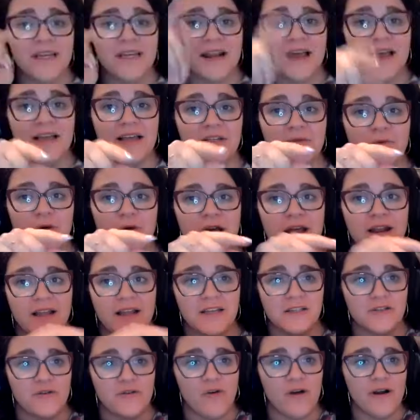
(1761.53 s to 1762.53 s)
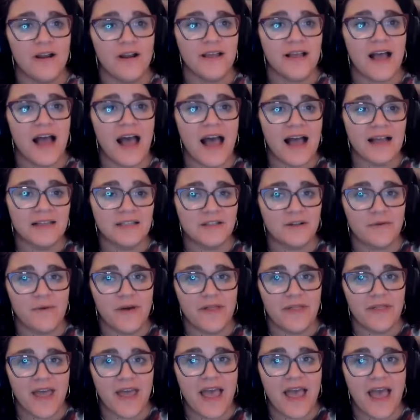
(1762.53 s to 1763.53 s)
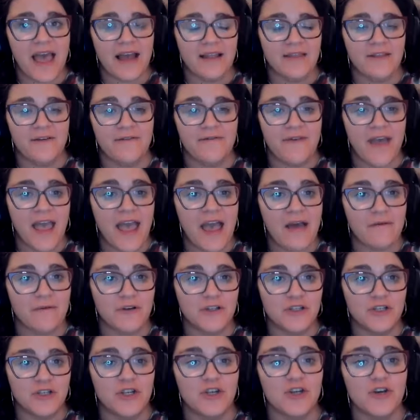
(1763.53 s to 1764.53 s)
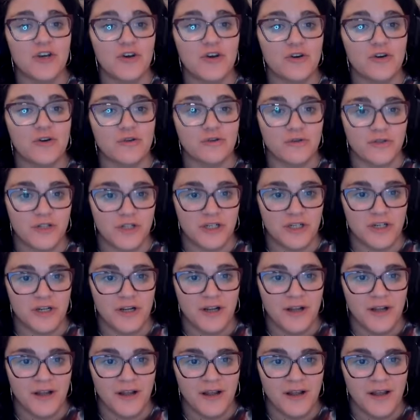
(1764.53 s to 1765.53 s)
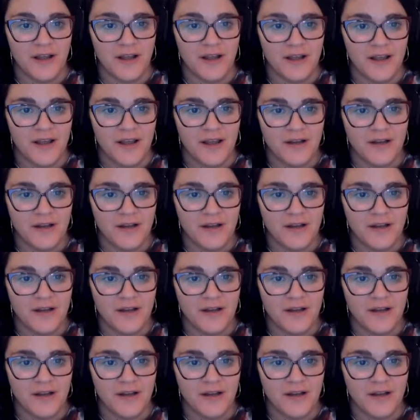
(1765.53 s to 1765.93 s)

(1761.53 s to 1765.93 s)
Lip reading: nice one because Courtney Cox, the one they had in the van, was huge. Yeah.